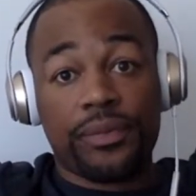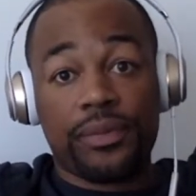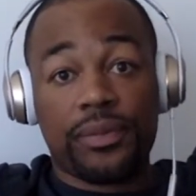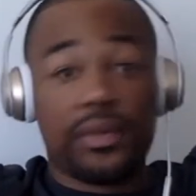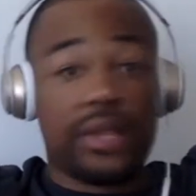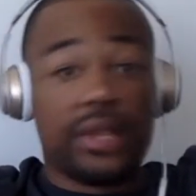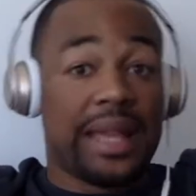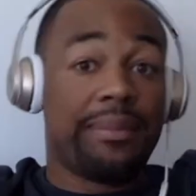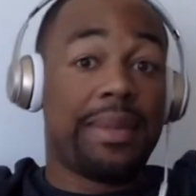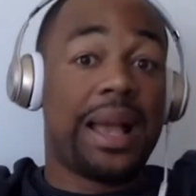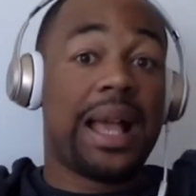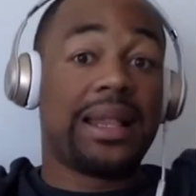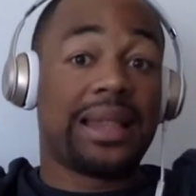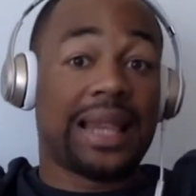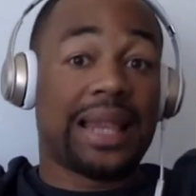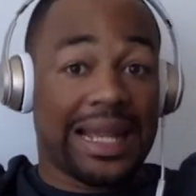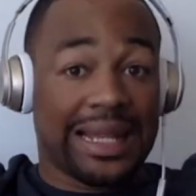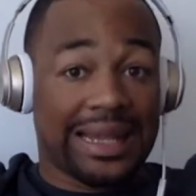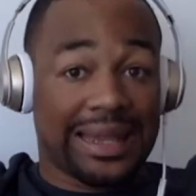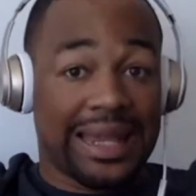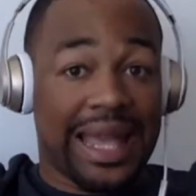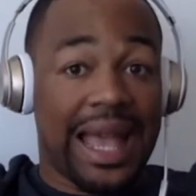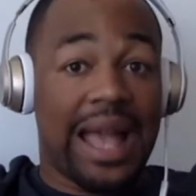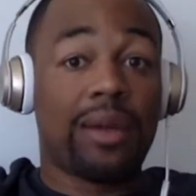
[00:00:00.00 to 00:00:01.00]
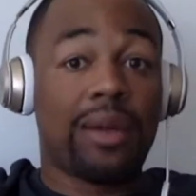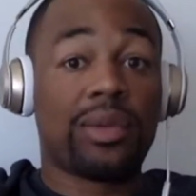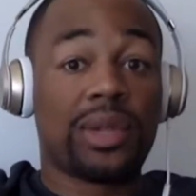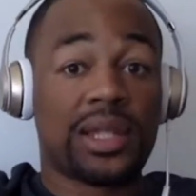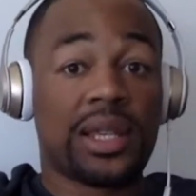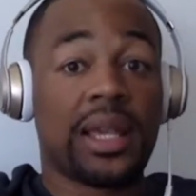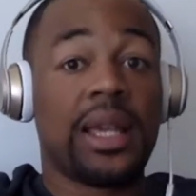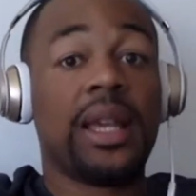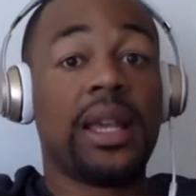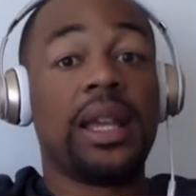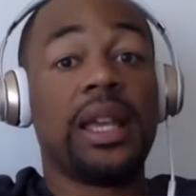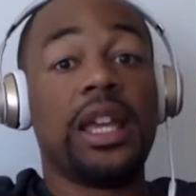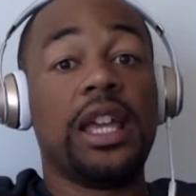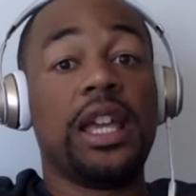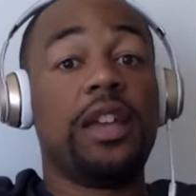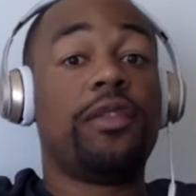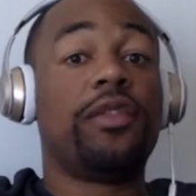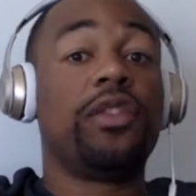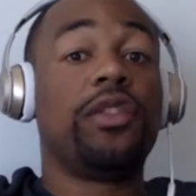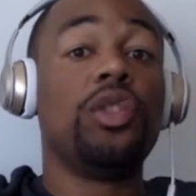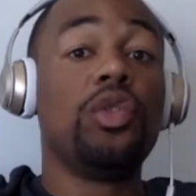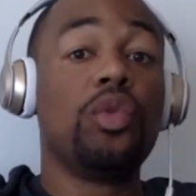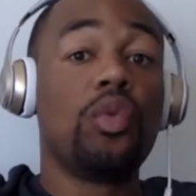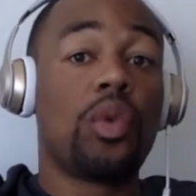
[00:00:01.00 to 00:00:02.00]
They maxed, like, that was it.
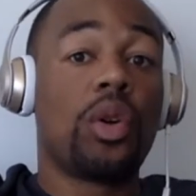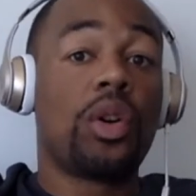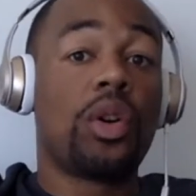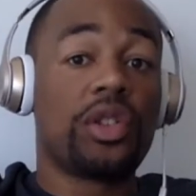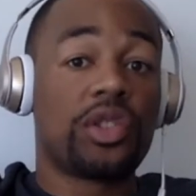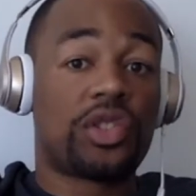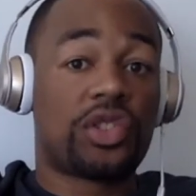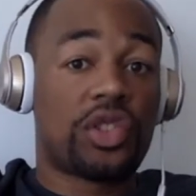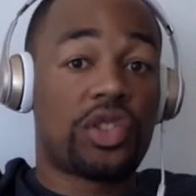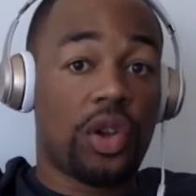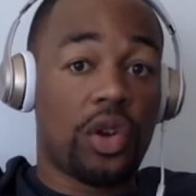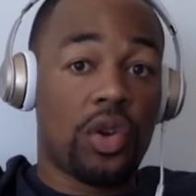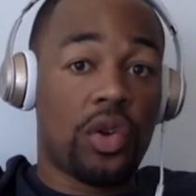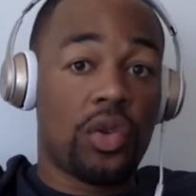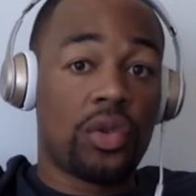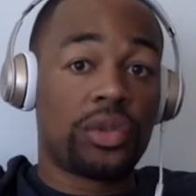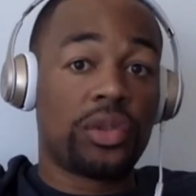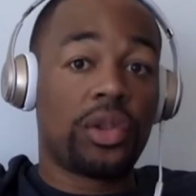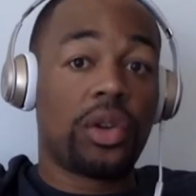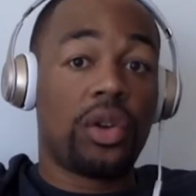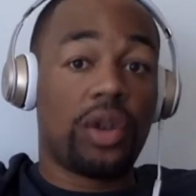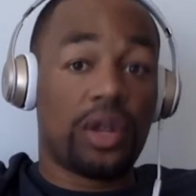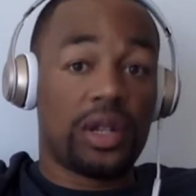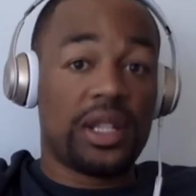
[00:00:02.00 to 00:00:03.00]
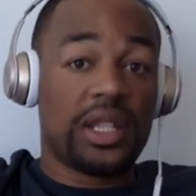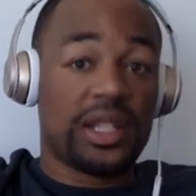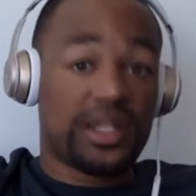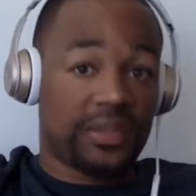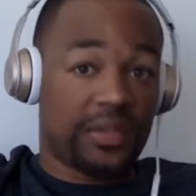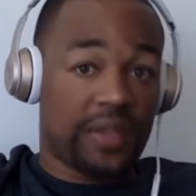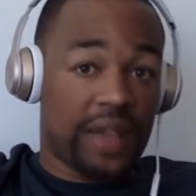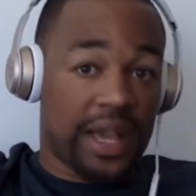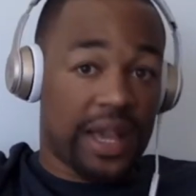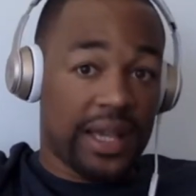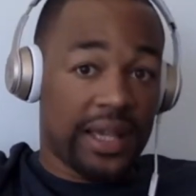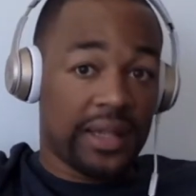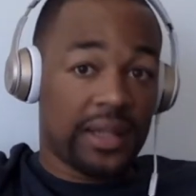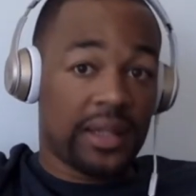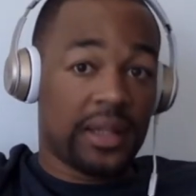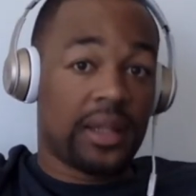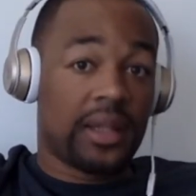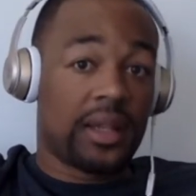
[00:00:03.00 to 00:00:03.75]
If you weren't sold on this fight